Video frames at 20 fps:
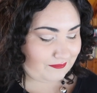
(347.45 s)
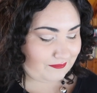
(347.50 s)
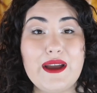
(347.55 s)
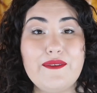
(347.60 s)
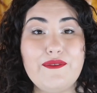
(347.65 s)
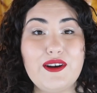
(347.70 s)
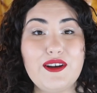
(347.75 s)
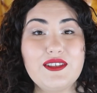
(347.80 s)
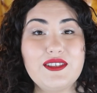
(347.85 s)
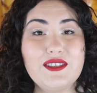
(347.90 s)

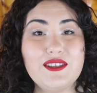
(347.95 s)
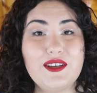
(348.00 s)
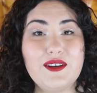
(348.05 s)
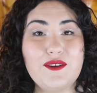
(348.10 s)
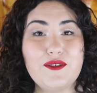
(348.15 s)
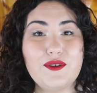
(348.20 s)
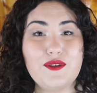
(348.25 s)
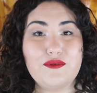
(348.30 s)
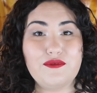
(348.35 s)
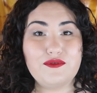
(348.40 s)
I've
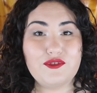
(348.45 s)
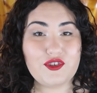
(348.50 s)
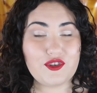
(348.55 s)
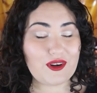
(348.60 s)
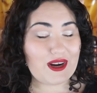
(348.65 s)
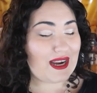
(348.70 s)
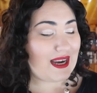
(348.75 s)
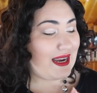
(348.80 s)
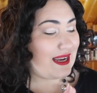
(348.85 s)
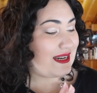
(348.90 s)
also
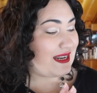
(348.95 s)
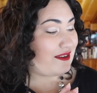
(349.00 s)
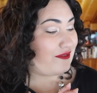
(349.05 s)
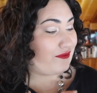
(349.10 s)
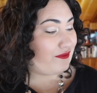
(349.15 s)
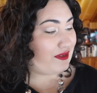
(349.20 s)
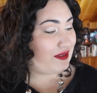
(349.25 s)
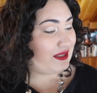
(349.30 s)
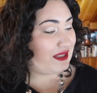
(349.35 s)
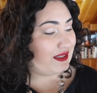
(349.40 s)
tried
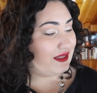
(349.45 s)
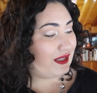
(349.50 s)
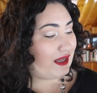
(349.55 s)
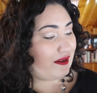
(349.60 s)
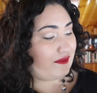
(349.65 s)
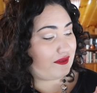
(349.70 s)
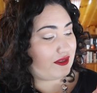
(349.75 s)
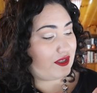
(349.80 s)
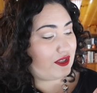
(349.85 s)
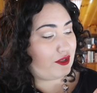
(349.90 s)
and really
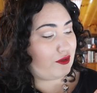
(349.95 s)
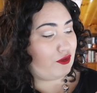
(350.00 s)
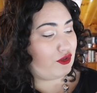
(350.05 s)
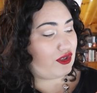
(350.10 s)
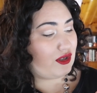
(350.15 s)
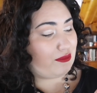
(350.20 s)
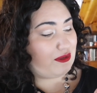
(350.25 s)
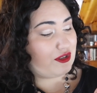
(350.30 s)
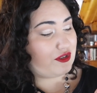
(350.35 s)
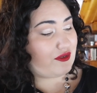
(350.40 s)
loved the two
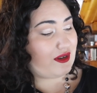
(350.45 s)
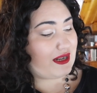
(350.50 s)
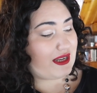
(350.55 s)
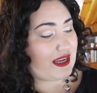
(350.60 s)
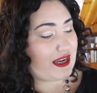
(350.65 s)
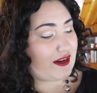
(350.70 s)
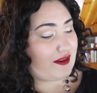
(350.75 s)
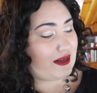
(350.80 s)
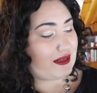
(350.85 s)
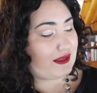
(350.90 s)
shimmers right
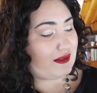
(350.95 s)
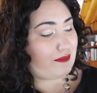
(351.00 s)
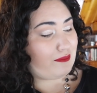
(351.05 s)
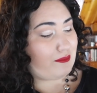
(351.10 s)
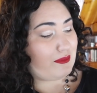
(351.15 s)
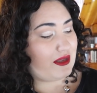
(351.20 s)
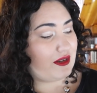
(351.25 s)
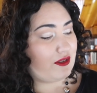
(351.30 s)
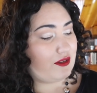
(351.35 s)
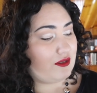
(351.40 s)
here in the
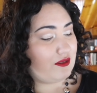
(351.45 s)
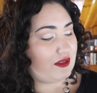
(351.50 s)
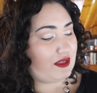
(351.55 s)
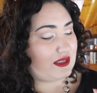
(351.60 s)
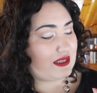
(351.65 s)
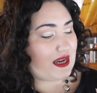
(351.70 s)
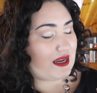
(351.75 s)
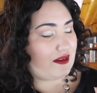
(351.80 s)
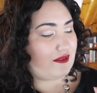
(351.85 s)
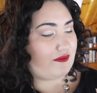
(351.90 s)
middle,
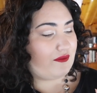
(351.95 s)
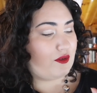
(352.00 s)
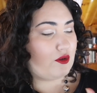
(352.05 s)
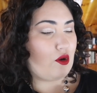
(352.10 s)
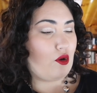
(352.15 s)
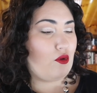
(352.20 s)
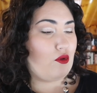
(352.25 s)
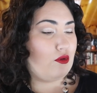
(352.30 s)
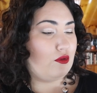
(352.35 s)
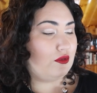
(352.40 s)
this kind of
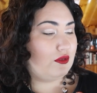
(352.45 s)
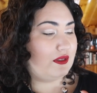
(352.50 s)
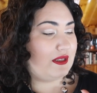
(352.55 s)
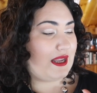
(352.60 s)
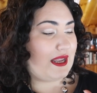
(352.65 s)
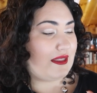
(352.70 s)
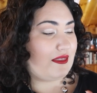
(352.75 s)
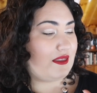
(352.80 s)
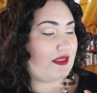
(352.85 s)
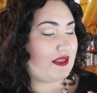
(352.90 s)
gold
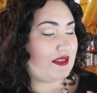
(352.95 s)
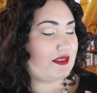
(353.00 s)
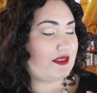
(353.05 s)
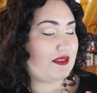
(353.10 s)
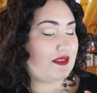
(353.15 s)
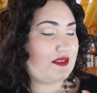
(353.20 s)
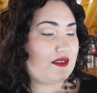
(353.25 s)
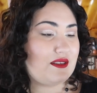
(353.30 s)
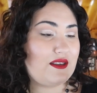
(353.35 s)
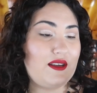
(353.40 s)
and
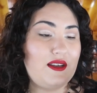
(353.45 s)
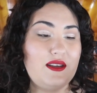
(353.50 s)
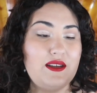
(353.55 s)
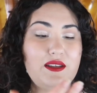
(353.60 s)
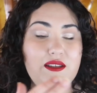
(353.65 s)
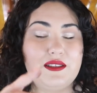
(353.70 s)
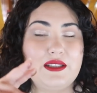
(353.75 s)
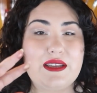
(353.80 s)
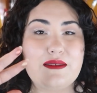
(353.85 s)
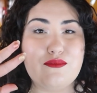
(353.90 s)
this
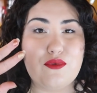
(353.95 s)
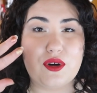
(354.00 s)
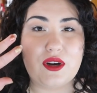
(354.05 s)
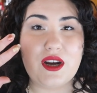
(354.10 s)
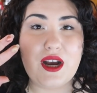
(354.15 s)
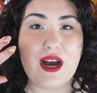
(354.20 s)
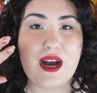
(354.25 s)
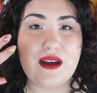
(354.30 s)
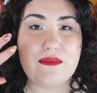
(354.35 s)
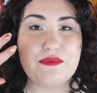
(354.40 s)
like more
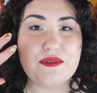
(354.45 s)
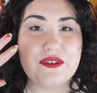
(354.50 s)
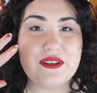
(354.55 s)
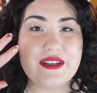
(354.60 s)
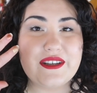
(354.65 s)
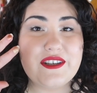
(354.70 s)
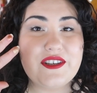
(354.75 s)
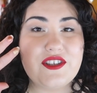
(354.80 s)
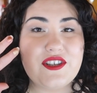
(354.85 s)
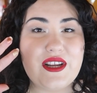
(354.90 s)

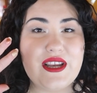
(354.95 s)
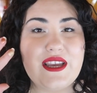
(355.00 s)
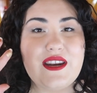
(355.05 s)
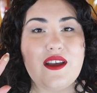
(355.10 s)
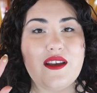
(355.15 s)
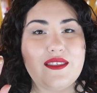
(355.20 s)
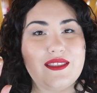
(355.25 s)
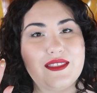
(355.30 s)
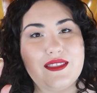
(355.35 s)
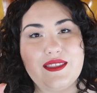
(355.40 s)
coppery shade.